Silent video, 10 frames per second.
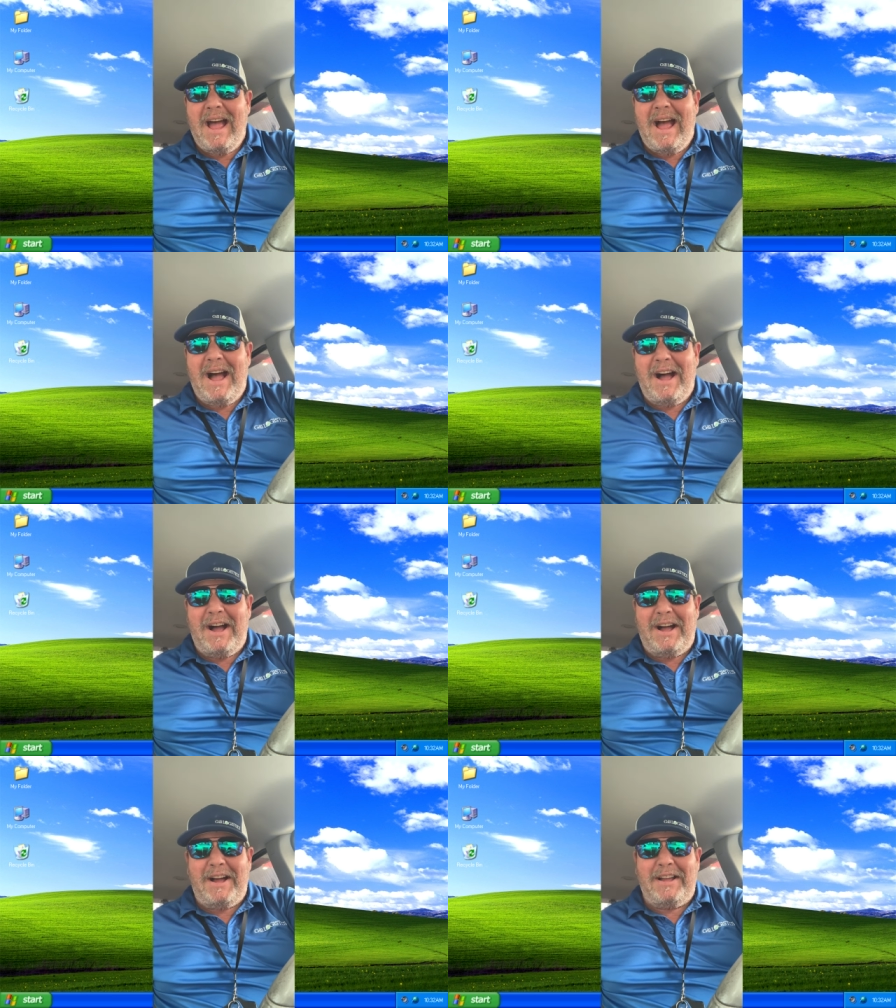
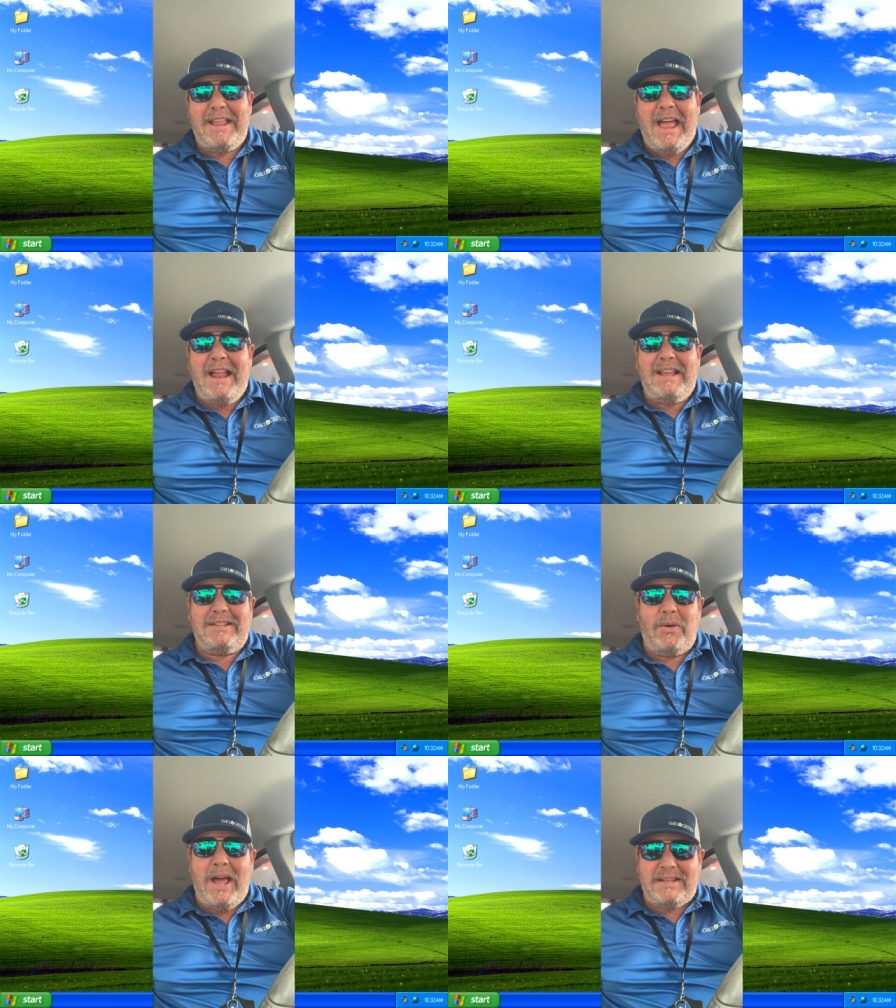Uh,
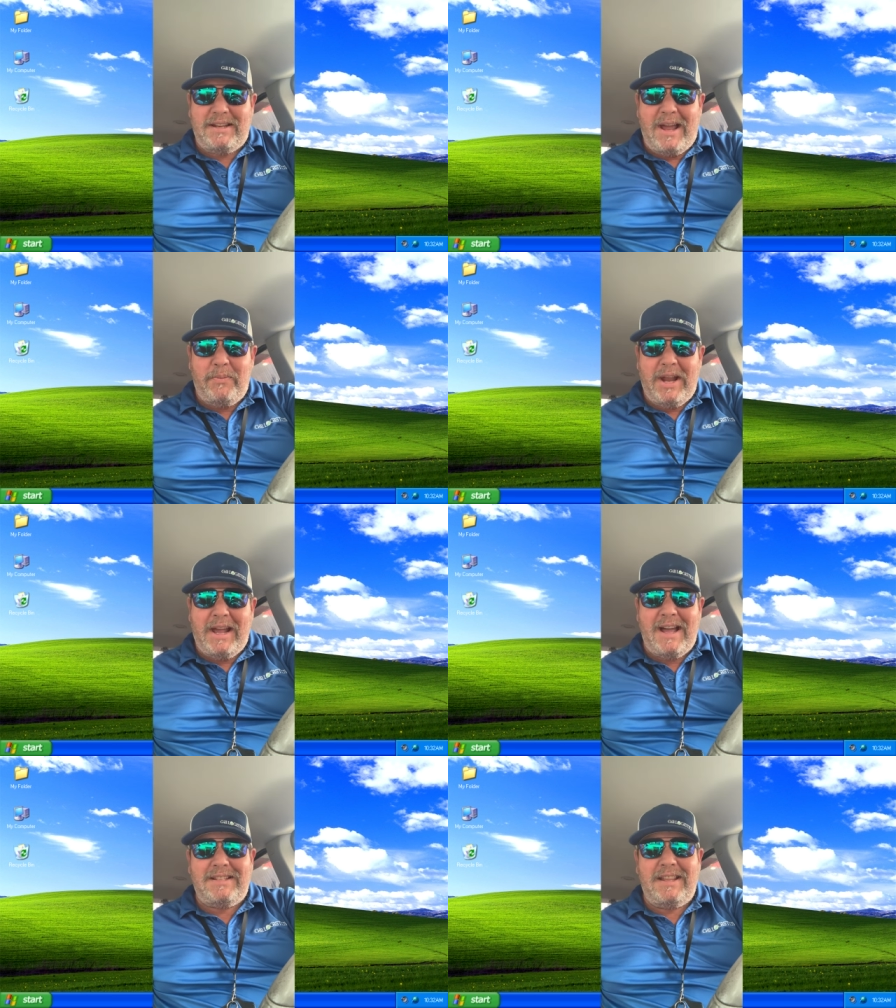so last night when I
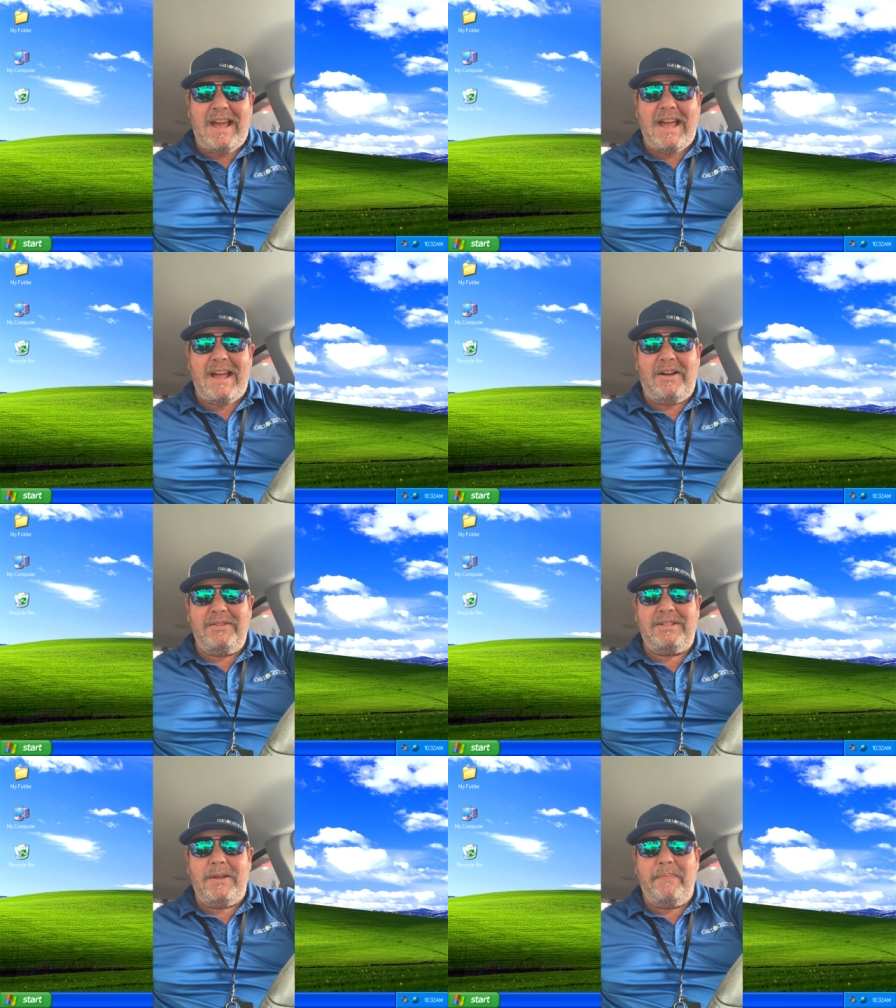got to the
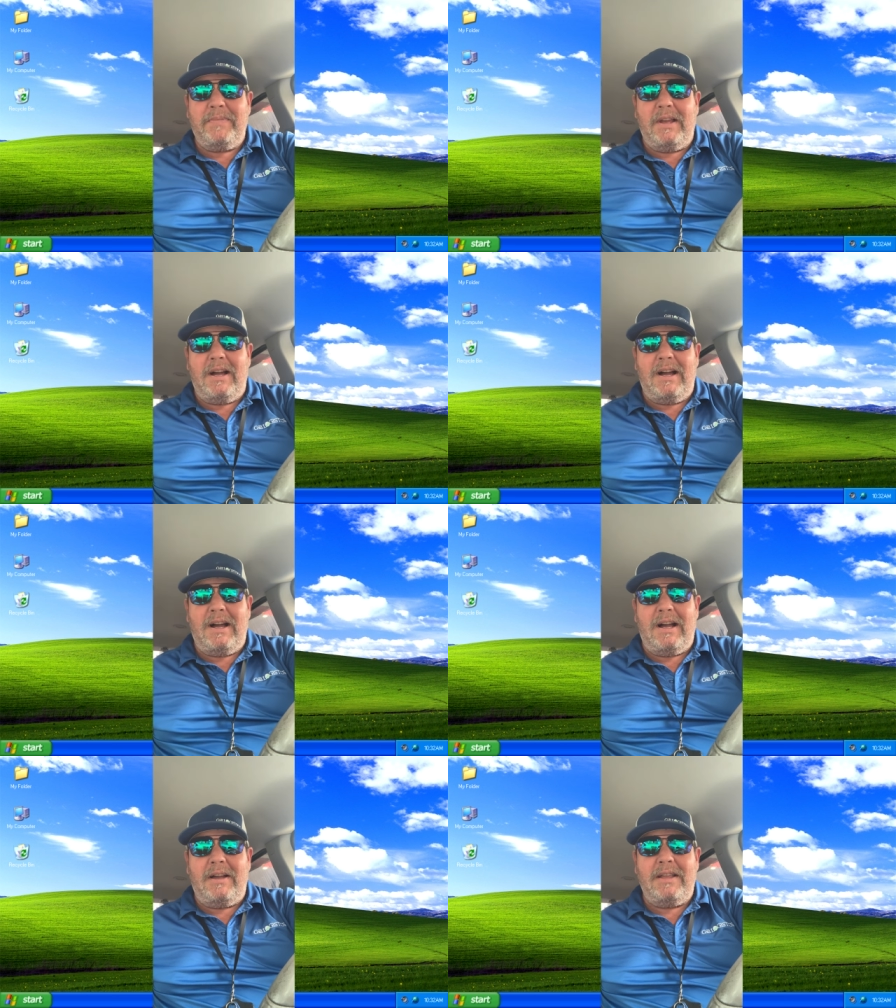house,
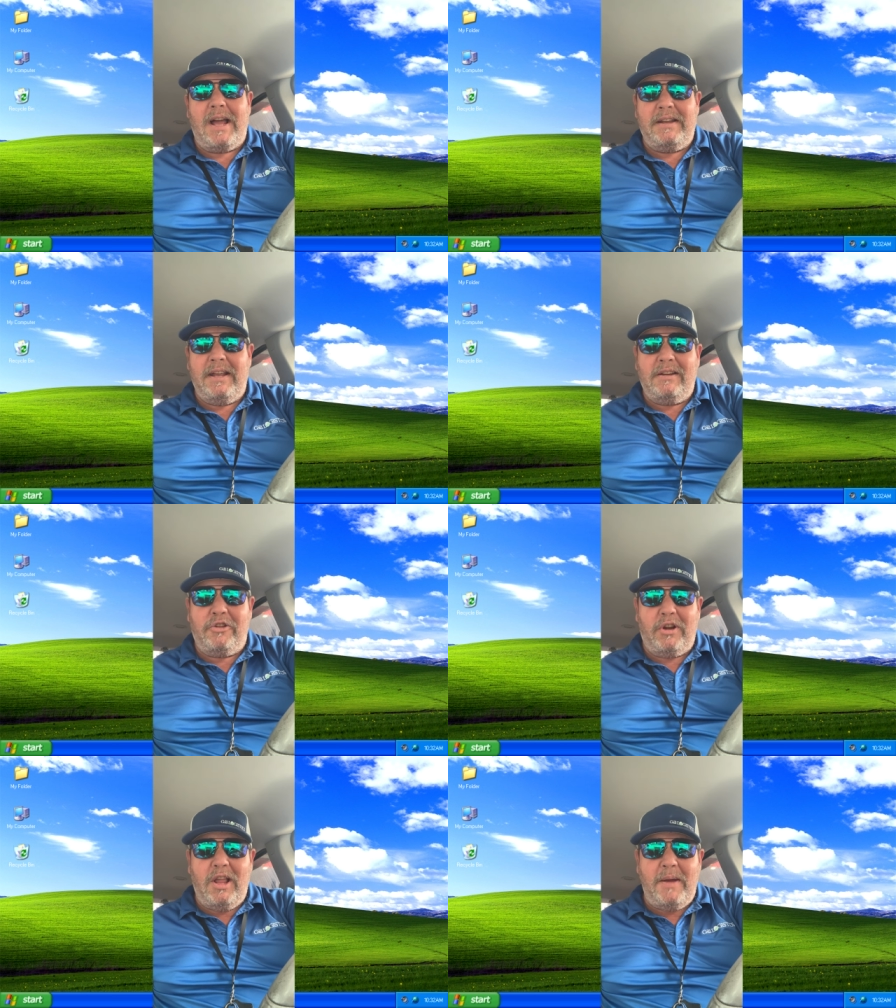uh, I did
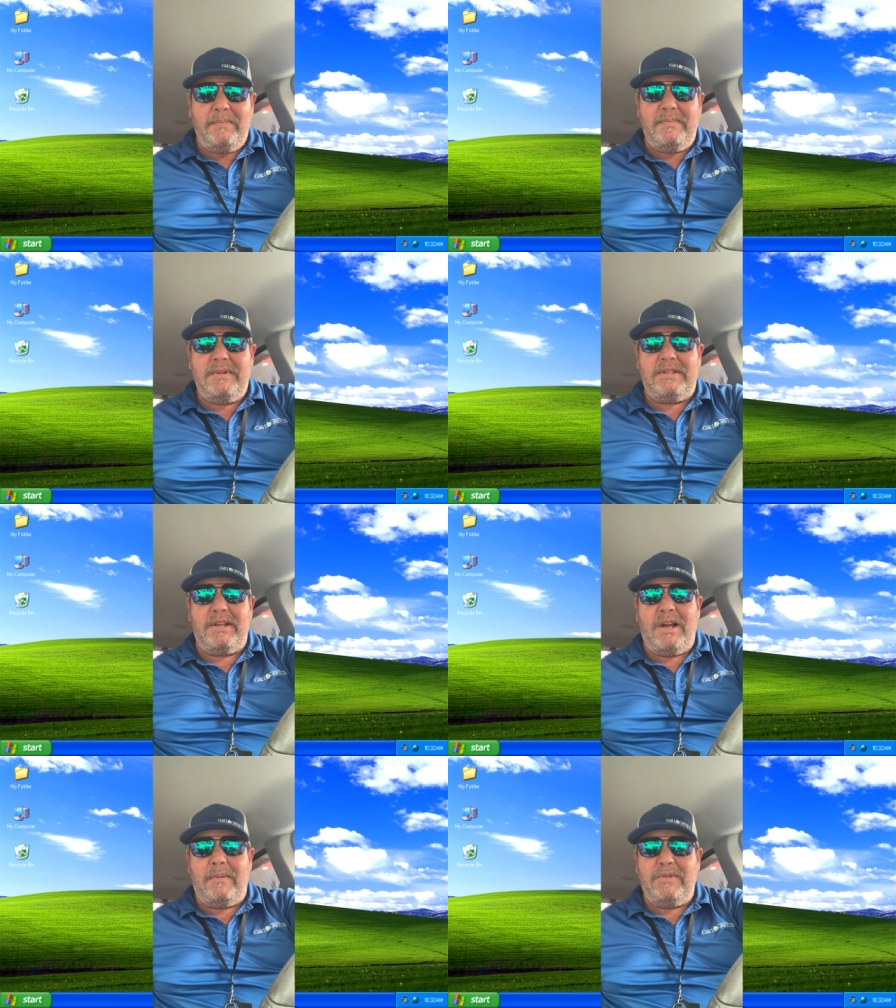grill up
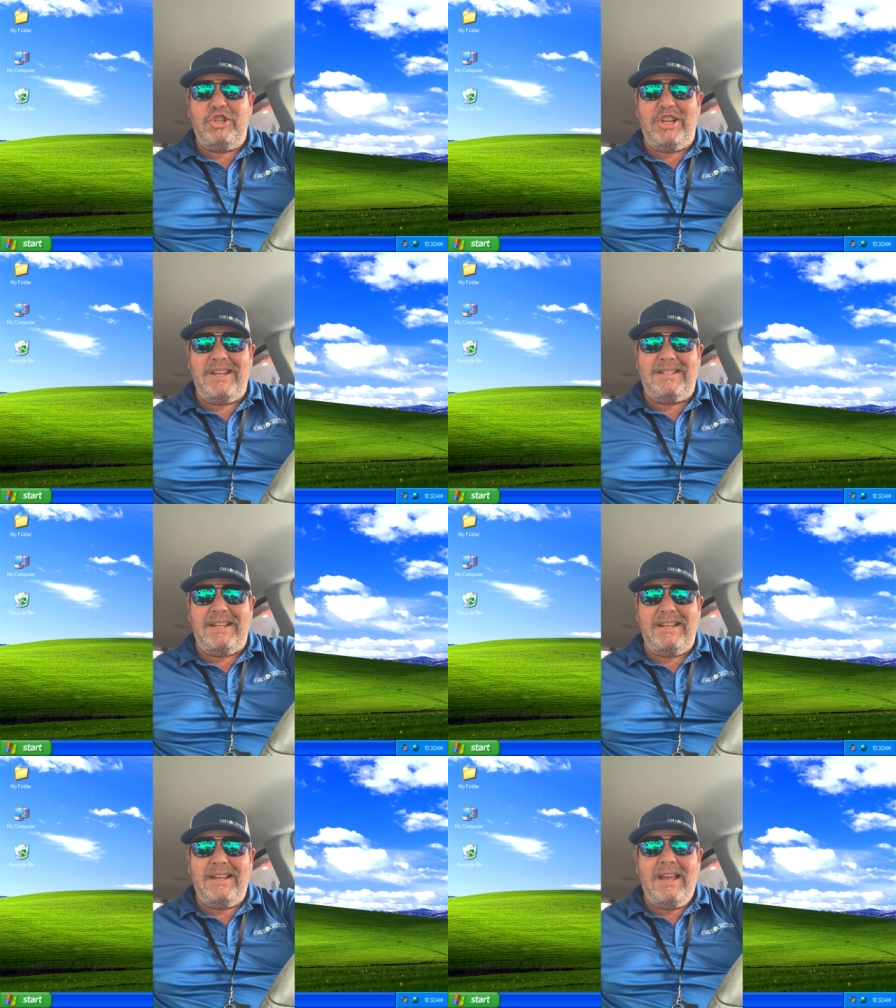some
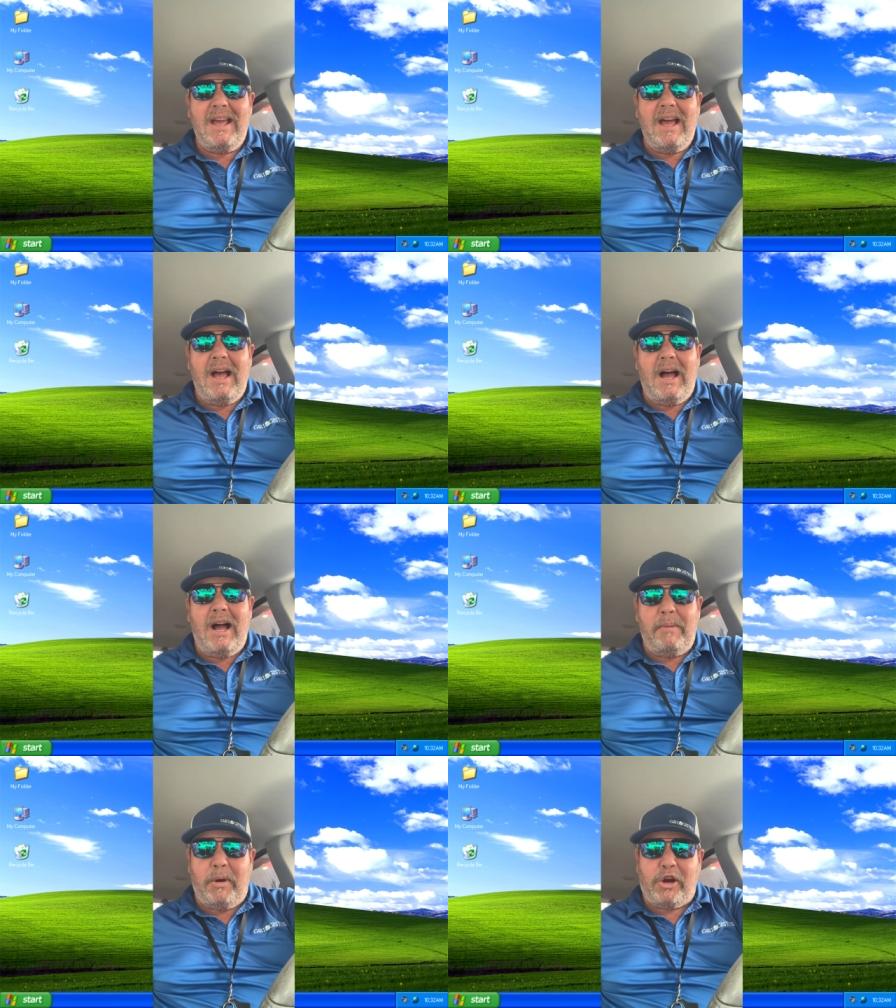cheesy
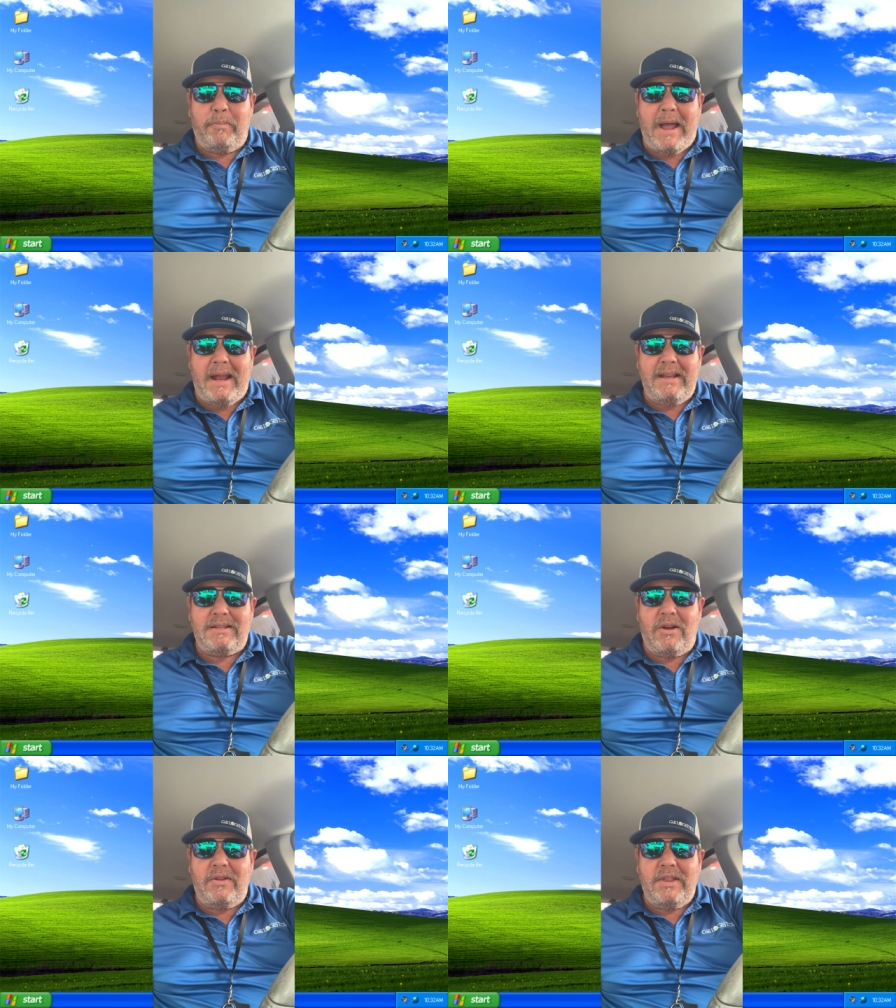uh, burger
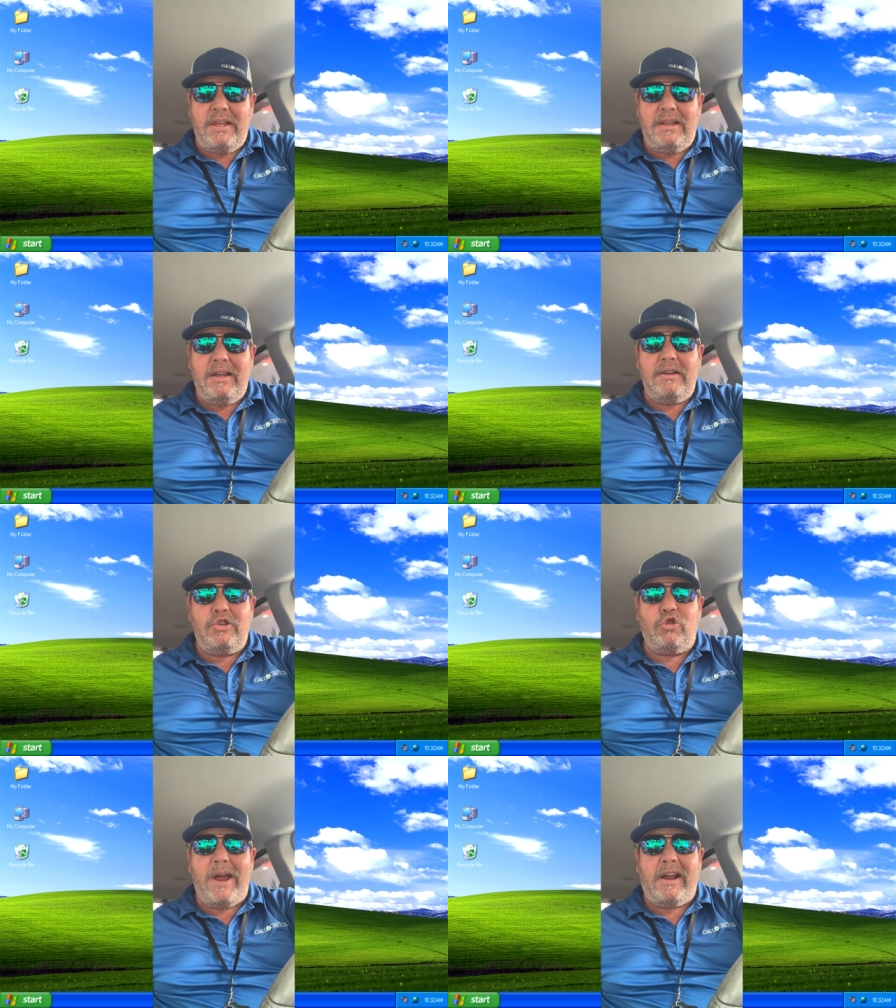patties on the
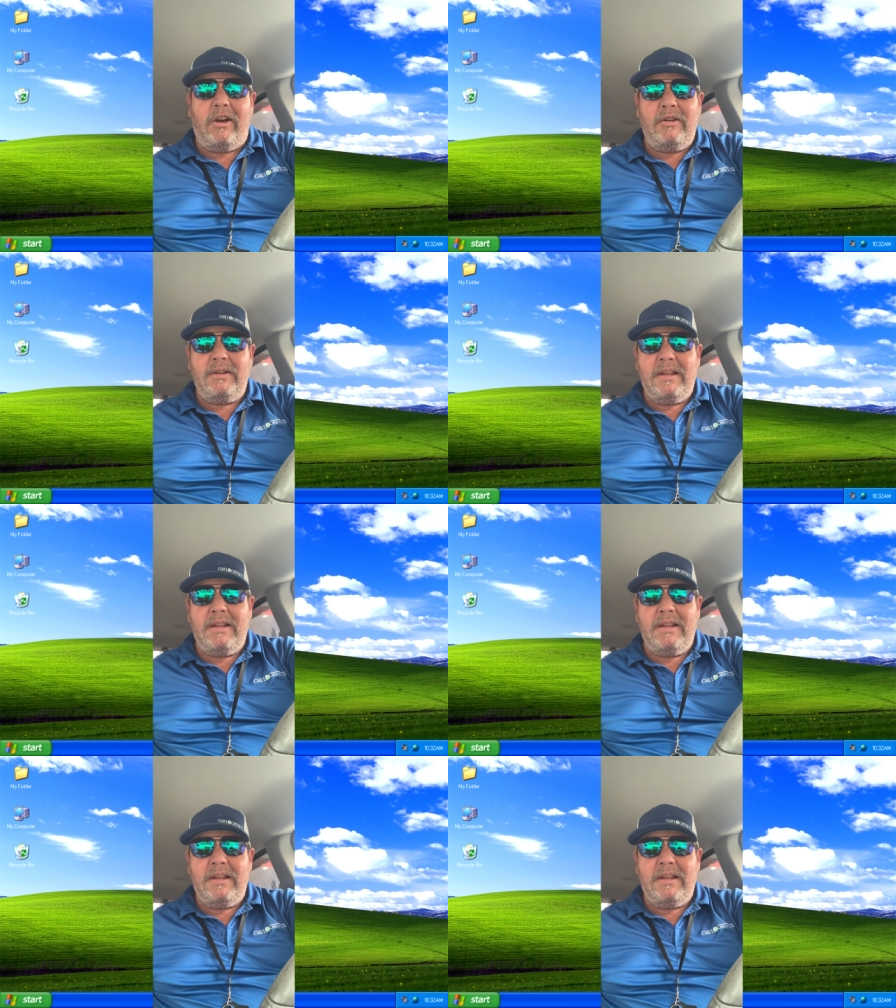Traeger.